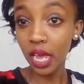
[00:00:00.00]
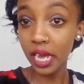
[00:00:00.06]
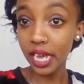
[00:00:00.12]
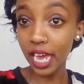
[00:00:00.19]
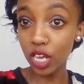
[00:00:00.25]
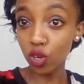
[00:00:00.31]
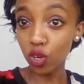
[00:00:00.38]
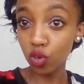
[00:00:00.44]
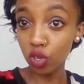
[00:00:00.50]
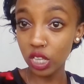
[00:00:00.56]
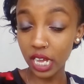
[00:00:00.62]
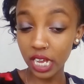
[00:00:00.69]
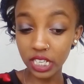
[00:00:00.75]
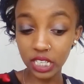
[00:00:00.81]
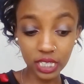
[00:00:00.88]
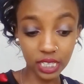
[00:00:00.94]
yeah, you know,
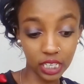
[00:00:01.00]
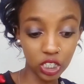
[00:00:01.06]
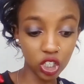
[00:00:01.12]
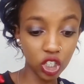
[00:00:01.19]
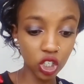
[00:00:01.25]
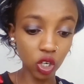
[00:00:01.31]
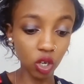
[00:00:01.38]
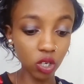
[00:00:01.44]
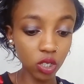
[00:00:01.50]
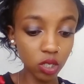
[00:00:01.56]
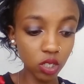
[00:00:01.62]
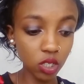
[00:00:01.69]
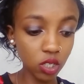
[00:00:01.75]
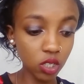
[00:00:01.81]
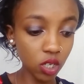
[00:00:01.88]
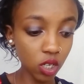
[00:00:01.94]
the
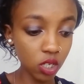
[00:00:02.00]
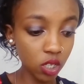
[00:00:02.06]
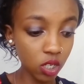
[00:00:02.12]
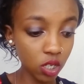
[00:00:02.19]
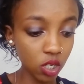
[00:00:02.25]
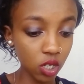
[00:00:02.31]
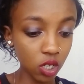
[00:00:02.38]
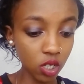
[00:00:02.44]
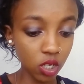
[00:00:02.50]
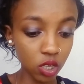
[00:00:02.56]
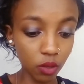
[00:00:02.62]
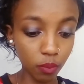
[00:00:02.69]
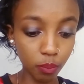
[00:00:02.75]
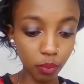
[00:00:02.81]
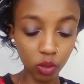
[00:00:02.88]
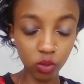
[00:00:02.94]
essentials,
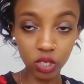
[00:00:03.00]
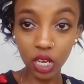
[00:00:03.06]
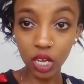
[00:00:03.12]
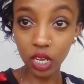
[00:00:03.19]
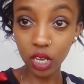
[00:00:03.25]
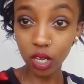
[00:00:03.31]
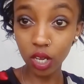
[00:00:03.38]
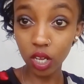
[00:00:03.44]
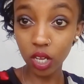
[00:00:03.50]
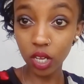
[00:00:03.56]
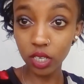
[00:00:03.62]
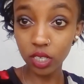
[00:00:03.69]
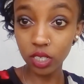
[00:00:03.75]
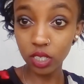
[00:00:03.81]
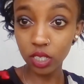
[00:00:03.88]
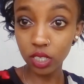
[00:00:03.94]
the powder,
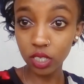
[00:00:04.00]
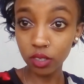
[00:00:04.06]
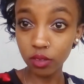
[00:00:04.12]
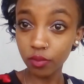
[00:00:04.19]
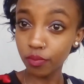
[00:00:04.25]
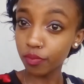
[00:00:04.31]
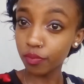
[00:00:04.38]
and